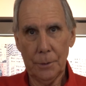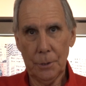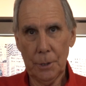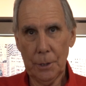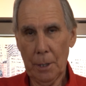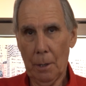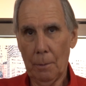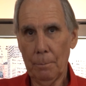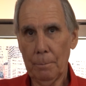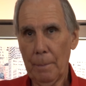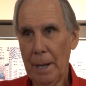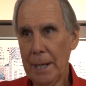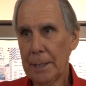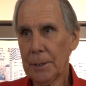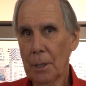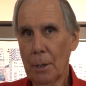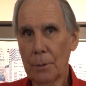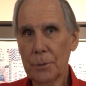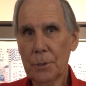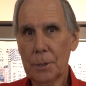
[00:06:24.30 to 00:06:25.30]
you know,
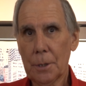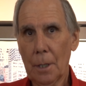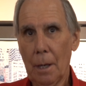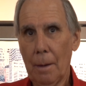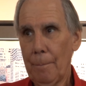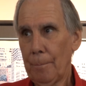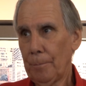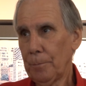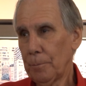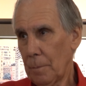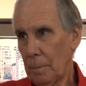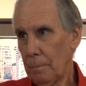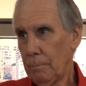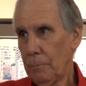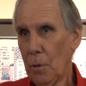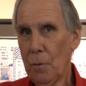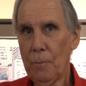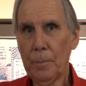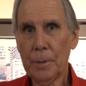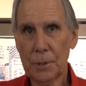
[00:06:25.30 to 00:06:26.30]
make those um,
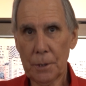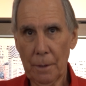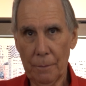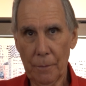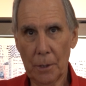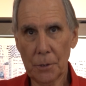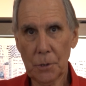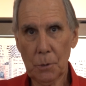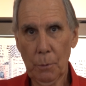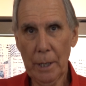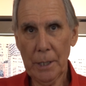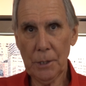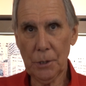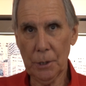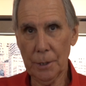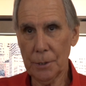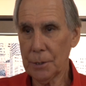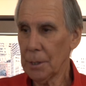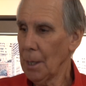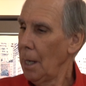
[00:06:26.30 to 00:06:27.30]
movements of those
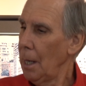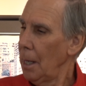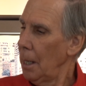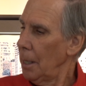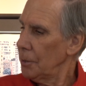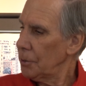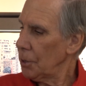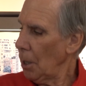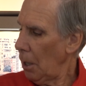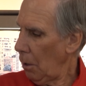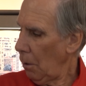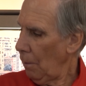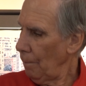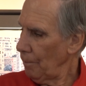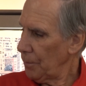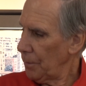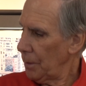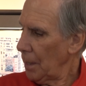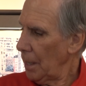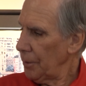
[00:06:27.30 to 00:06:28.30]
switches. So,
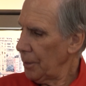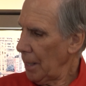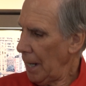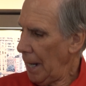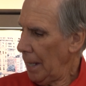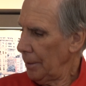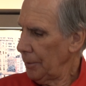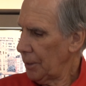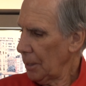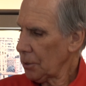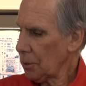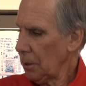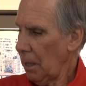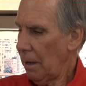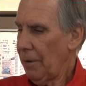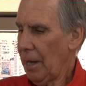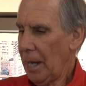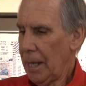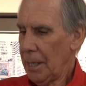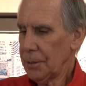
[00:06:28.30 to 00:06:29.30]
and this
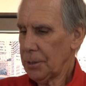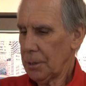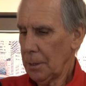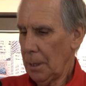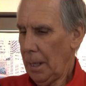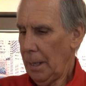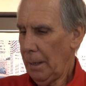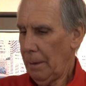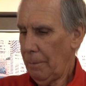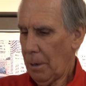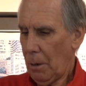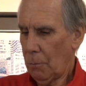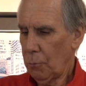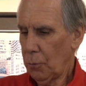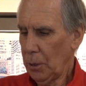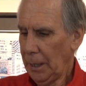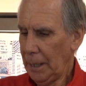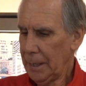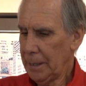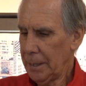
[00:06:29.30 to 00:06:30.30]
glove has a, a,
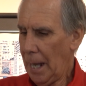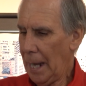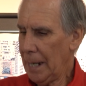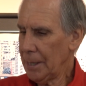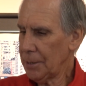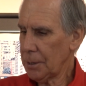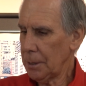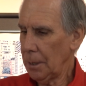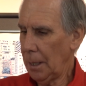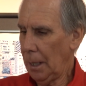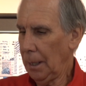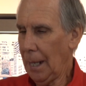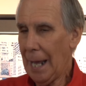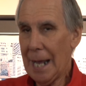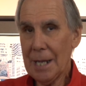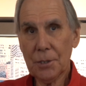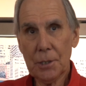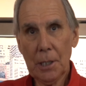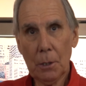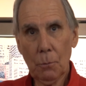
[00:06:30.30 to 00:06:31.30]
really nice
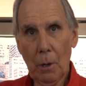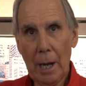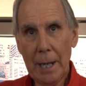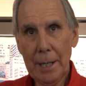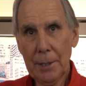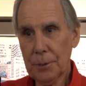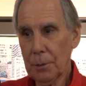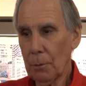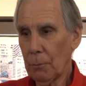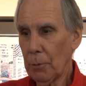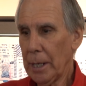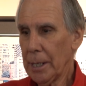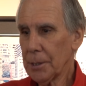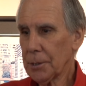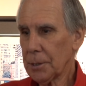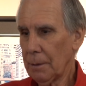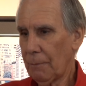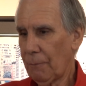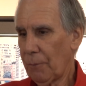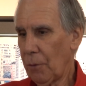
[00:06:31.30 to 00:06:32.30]
elastic right at the
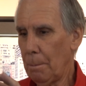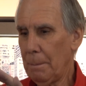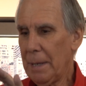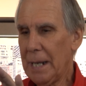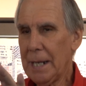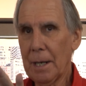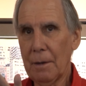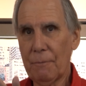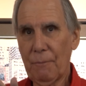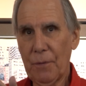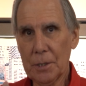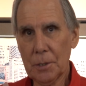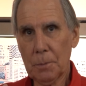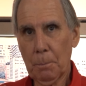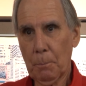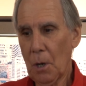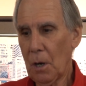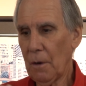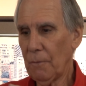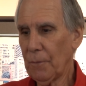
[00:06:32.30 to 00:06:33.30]
wrist. For me, it fits
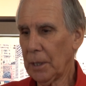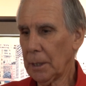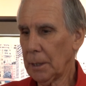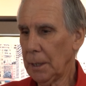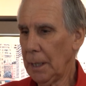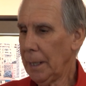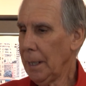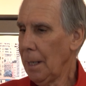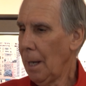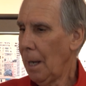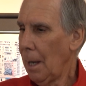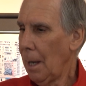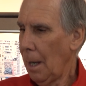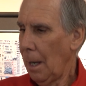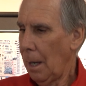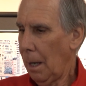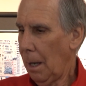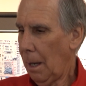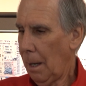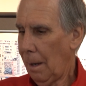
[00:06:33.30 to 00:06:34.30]
perfectly.
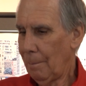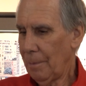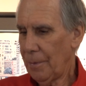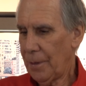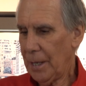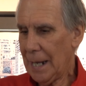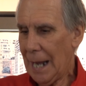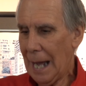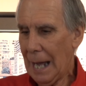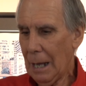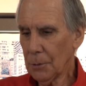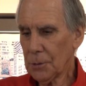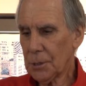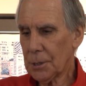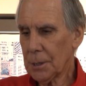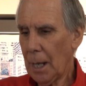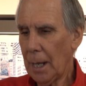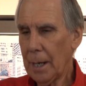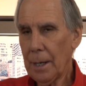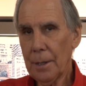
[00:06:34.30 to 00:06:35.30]
Um, the
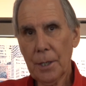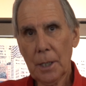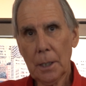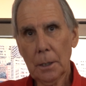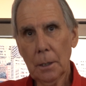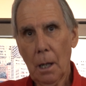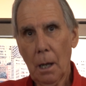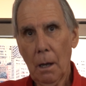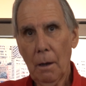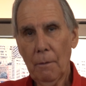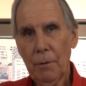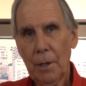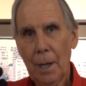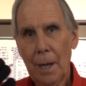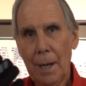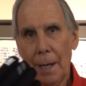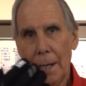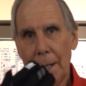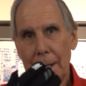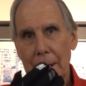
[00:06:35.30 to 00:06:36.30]
outside of the glove
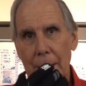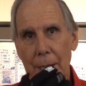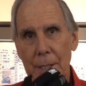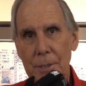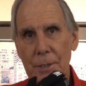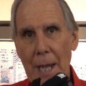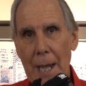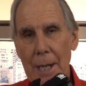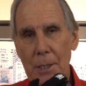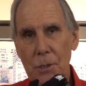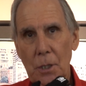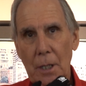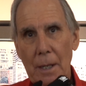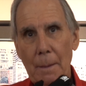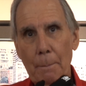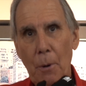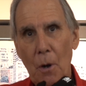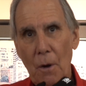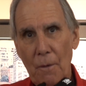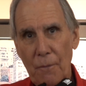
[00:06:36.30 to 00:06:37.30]
is
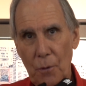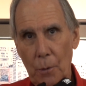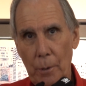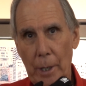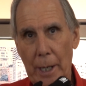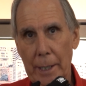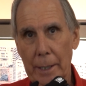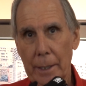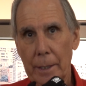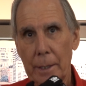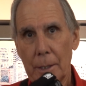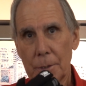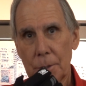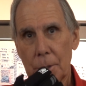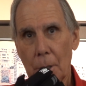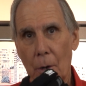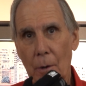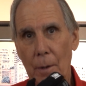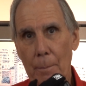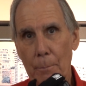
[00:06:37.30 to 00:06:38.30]
actually perforated,
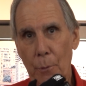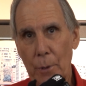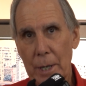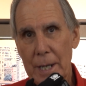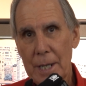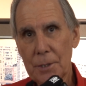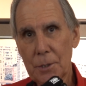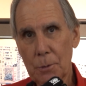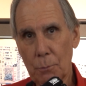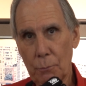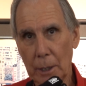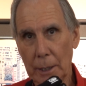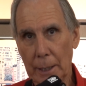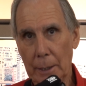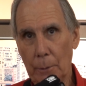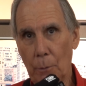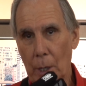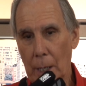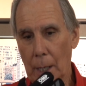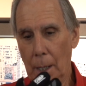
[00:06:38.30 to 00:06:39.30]
so it breathes
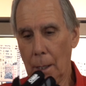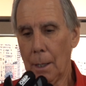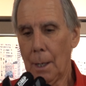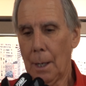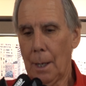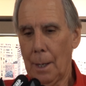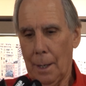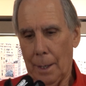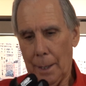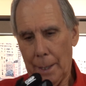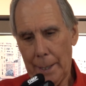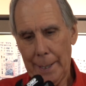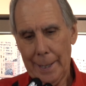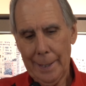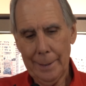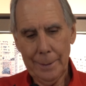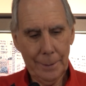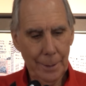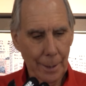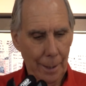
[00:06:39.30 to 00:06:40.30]
really well.
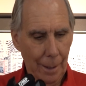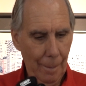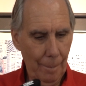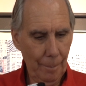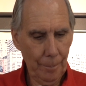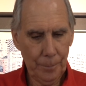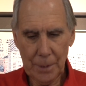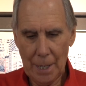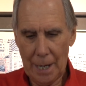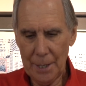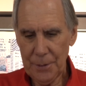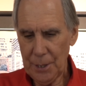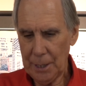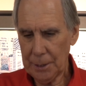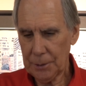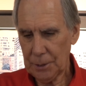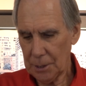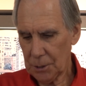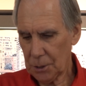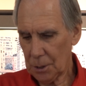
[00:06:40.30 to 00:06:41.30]
And um, I
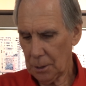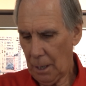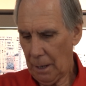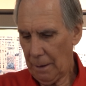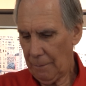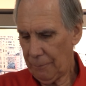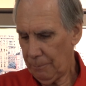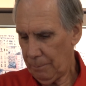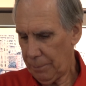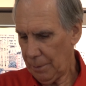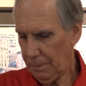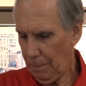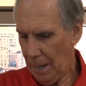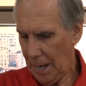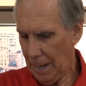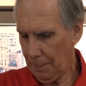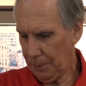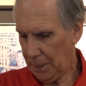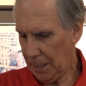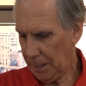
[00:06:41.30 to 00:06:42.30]
think this glove, in
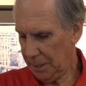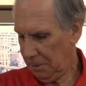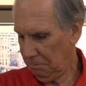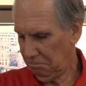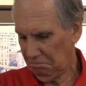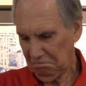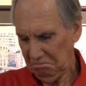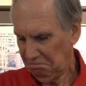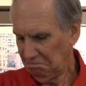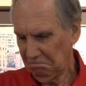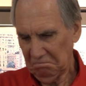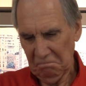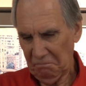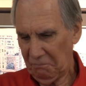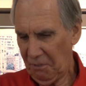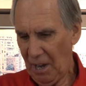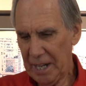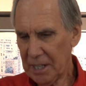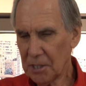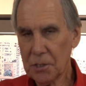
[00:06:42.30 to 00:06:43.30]
my opinion,
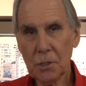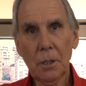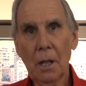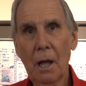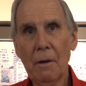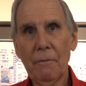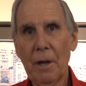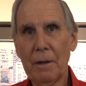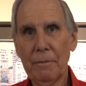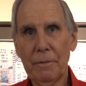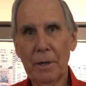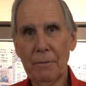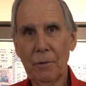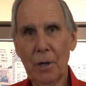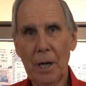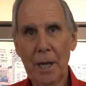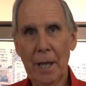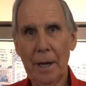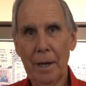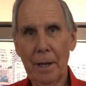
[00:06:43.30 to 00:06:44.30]
finest glove I've
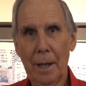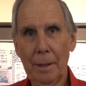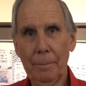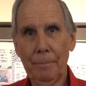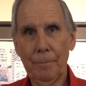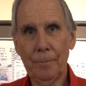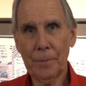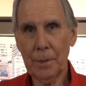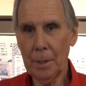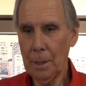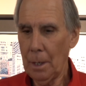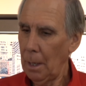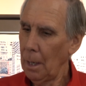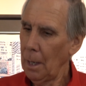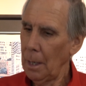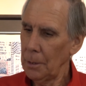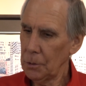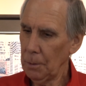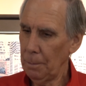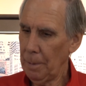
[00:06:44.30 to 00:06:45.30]
ever had on.
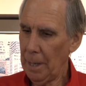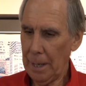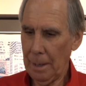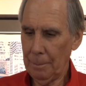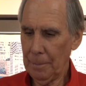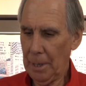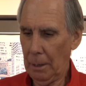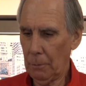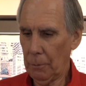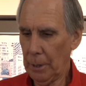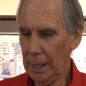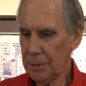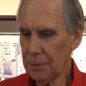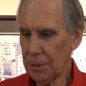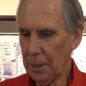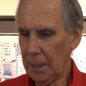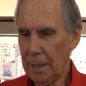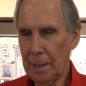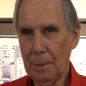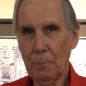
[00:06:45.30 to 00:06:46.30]
Too bad I'm not
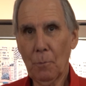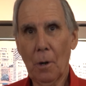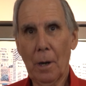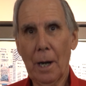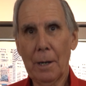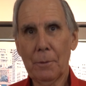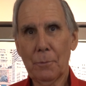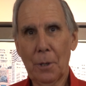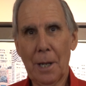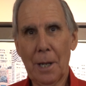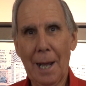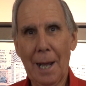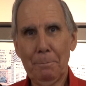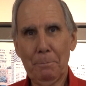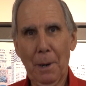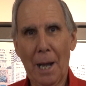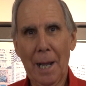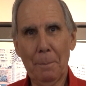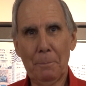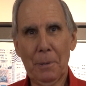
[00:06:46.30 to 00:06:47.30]
racing anymore. I'd,
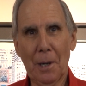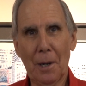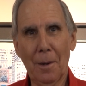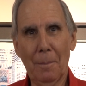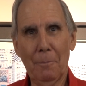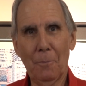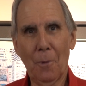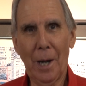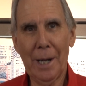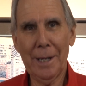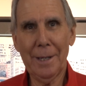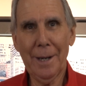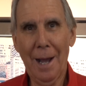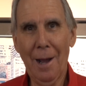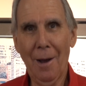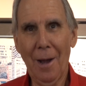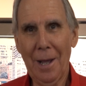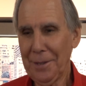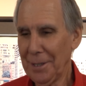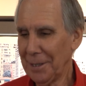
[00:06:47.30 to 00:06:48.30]
I'd buy a pair of them right
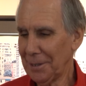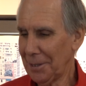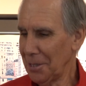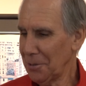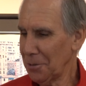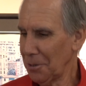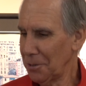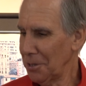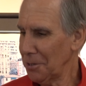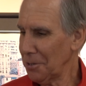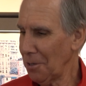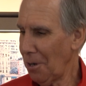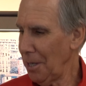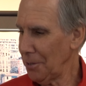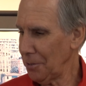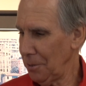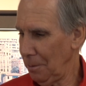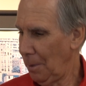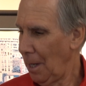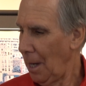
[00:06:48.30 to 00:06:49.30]
now. I think these are just
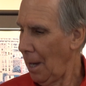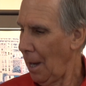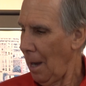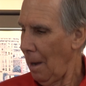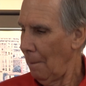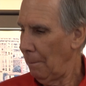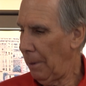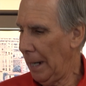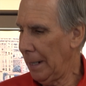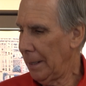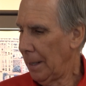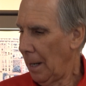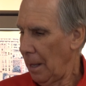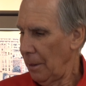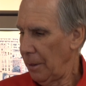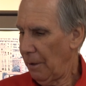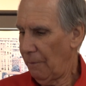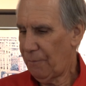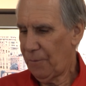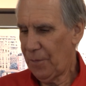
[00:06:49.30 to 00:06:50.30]
awesome. But
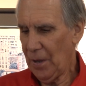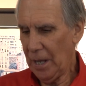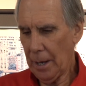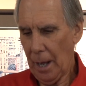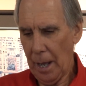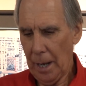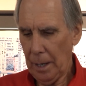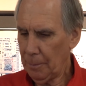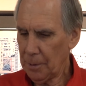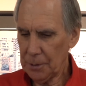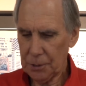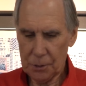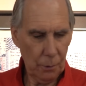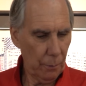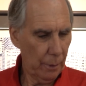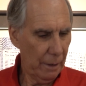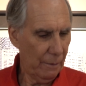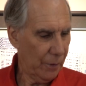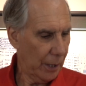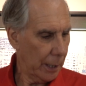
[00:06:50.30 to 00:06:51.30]
the fit on them is
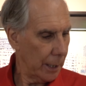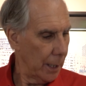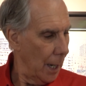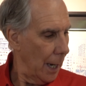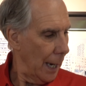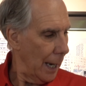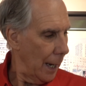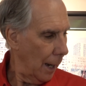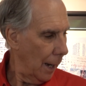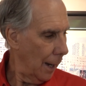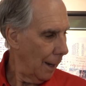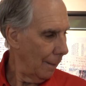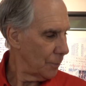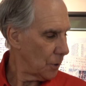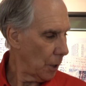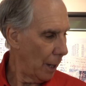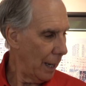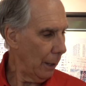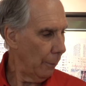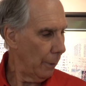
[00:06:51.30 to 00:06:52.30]
terrific. Um,
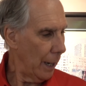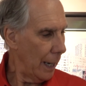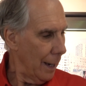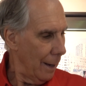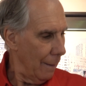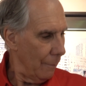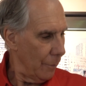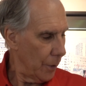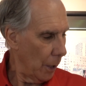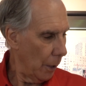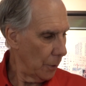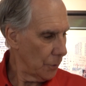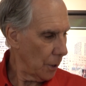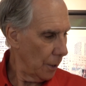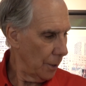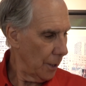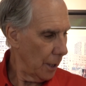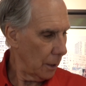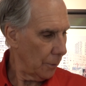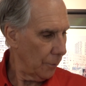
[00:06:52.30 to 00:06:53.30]
so anyway, those
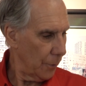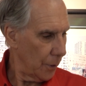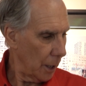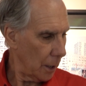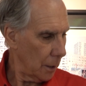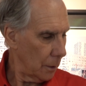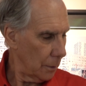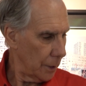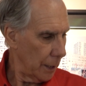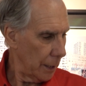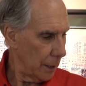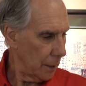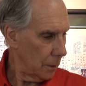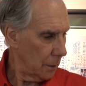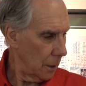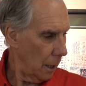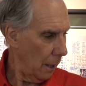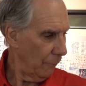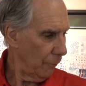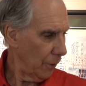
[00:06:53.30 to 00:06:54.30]
are the, the, the,
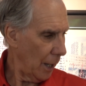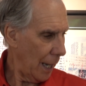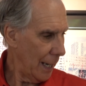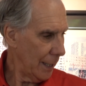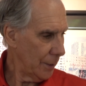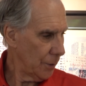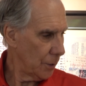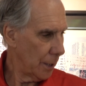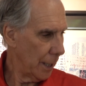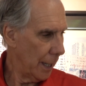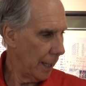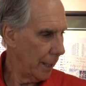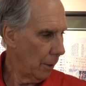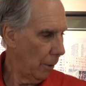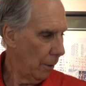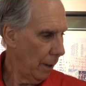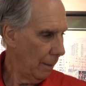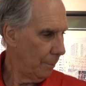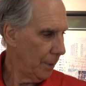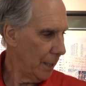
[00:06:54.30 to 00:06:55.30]
glove lines that
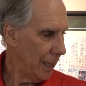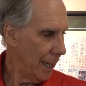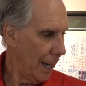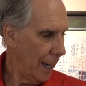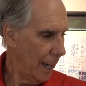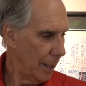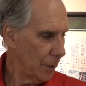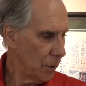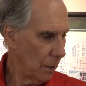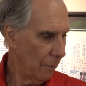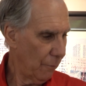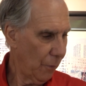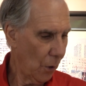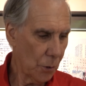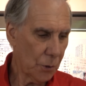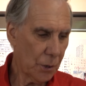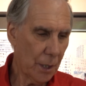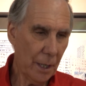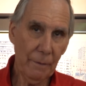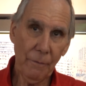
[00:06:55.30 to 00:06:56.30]
OMP has. The
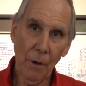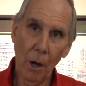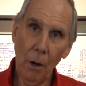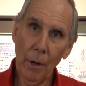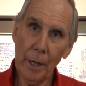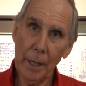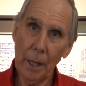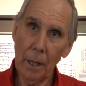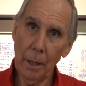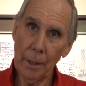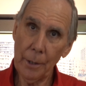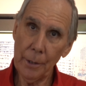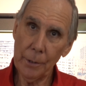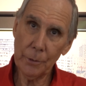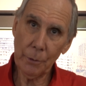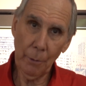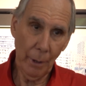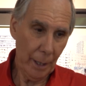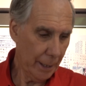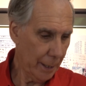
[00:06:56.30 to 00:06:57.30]
first Evo at
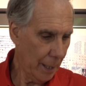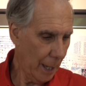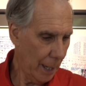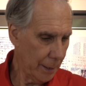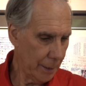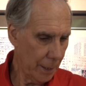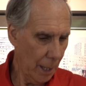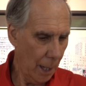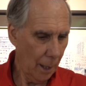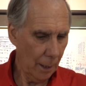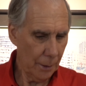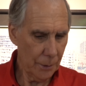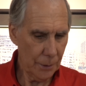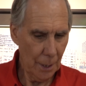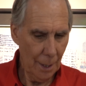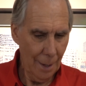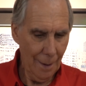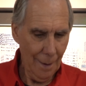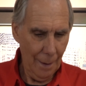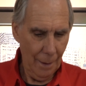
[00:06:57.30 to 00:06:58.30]
$129,
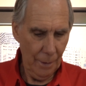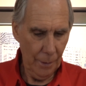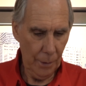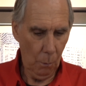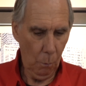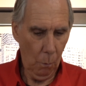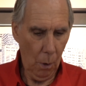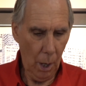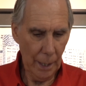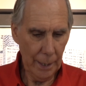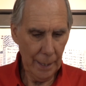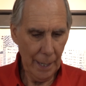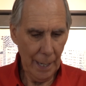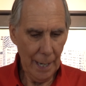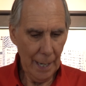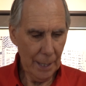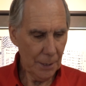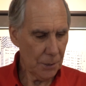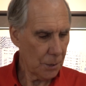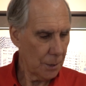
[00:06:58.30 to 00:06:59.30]
the
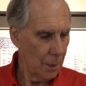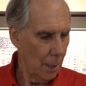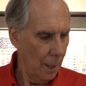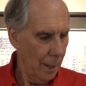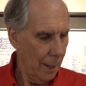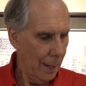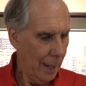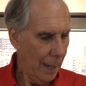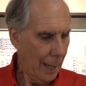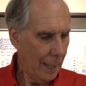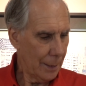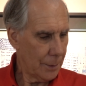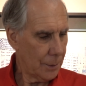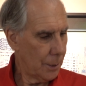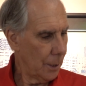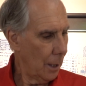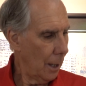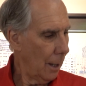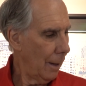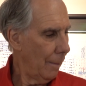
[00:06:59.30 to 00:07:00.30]
1S
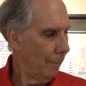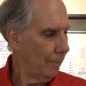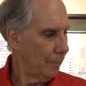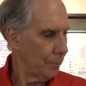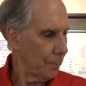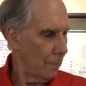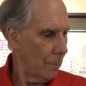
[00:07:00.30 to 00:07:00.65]
at um,